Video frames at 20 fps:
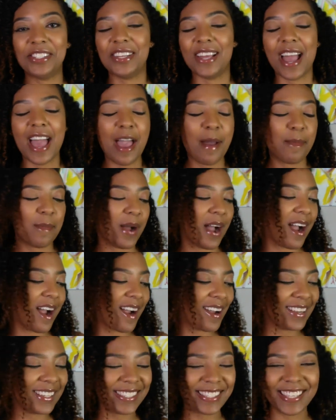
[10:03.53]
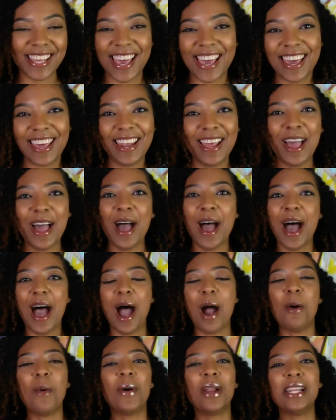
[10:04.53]
I had my heart set.
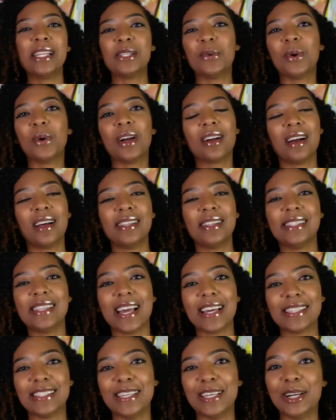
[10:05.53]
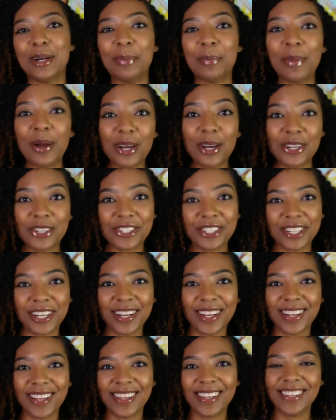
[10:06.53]
I wanted to work on sexy
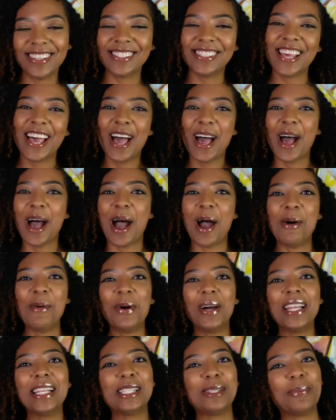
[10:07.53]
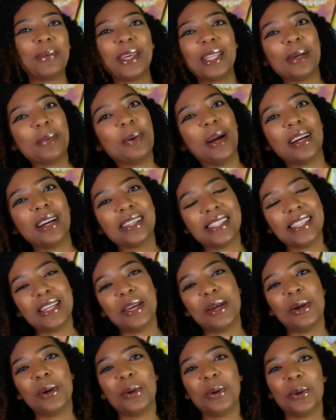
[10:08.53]
commercials. I wanted to be the person
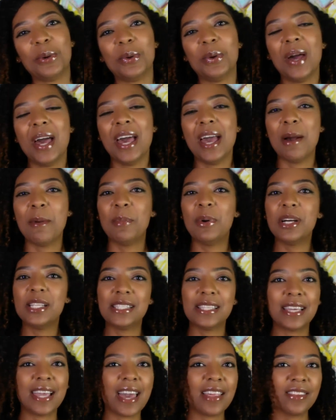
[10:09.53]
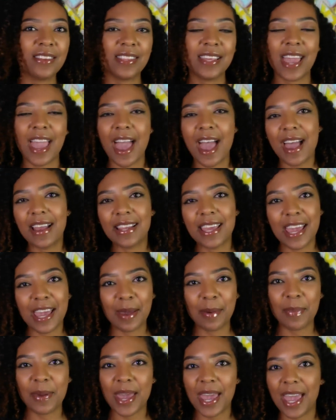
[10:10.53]
who put together the ad
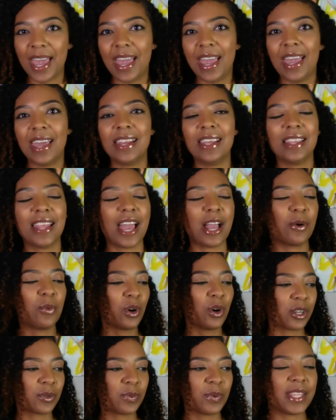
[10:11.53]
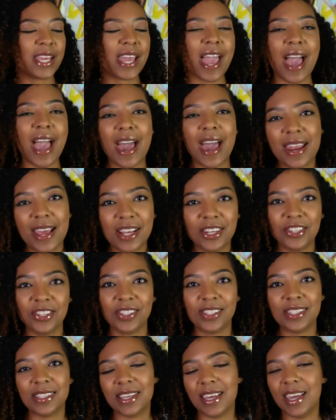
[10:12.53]
campaign and like worked with the ad
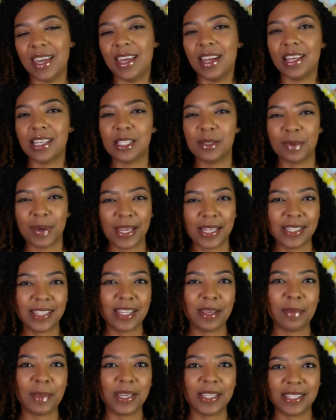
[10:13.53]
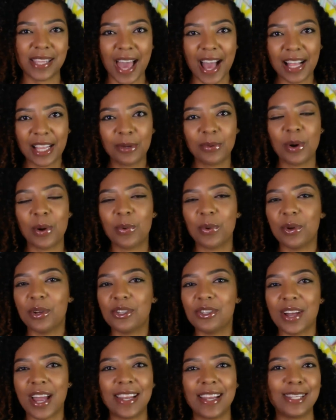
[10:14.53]
agency and explained to them exactly what we were
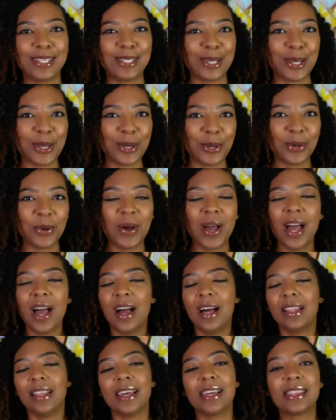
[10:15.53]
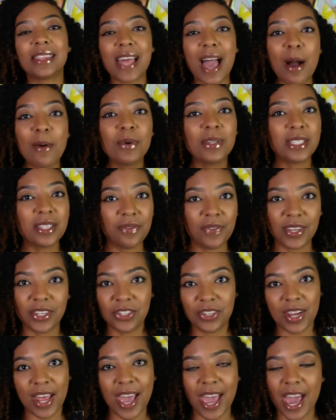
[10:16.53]
trying to do. Like that was the
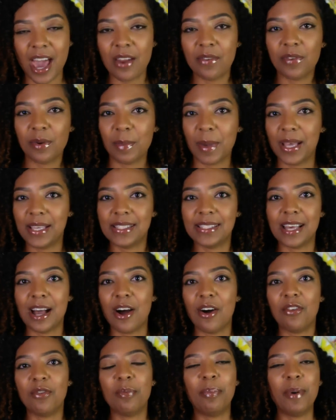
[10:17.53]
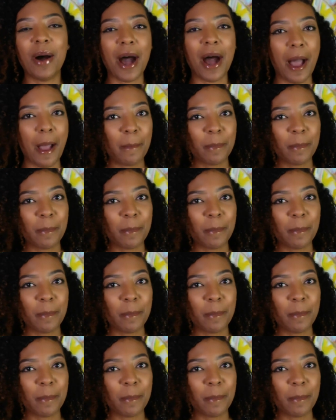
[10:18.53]
vision I had for myself. But